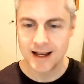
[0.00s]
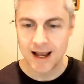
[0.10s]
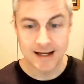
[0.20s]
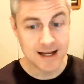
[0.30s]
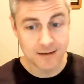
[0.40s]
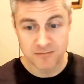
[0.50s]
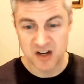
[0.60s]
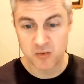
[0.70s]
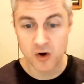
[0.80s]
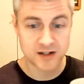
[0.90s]
And yeah,
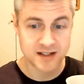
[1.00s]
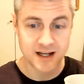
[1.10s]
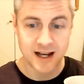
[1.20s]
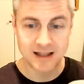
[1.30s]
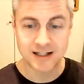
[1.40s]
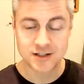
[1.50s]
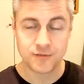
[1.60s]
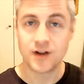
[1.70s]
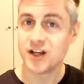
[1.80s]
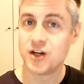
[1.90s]
it works. It lets you
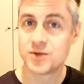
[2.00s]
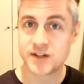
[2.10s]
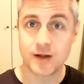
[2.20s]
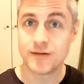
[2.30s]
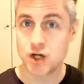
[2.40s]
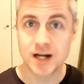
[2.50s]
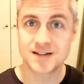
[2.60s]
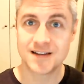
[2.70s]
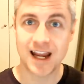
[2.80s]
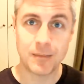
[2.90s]
feel like you still have a chance
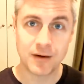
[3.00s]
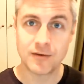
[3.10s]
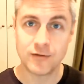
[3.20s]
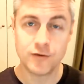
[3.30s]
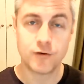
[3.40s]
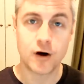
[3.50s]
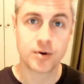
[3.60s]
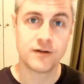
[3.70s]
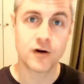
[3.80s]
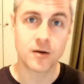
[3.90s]
in the game, even if you fall
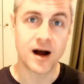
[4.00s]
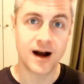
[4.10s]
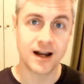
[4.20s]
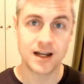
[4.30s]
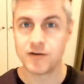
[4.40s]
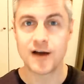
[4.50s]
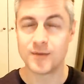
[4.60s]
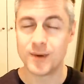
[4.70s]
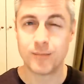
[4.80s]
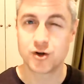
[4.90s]
pretty far behind, if you
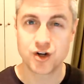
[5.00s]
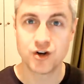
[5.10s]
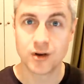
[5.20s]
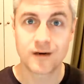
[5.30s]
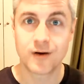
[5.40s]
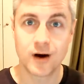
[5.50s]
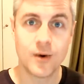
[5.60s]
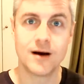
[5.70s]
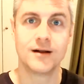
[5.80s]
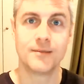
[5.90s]
haven't been pushing your luck very
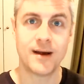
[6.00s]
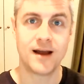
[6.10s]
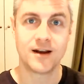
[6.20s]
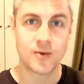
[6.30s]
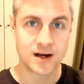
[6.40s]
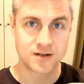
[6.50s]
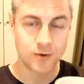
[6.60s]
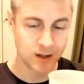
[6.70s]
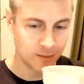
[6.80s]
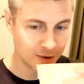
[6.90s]
well in, in Quacks of
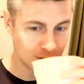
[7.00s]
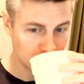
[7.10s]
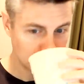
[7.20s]
Quedlinburg.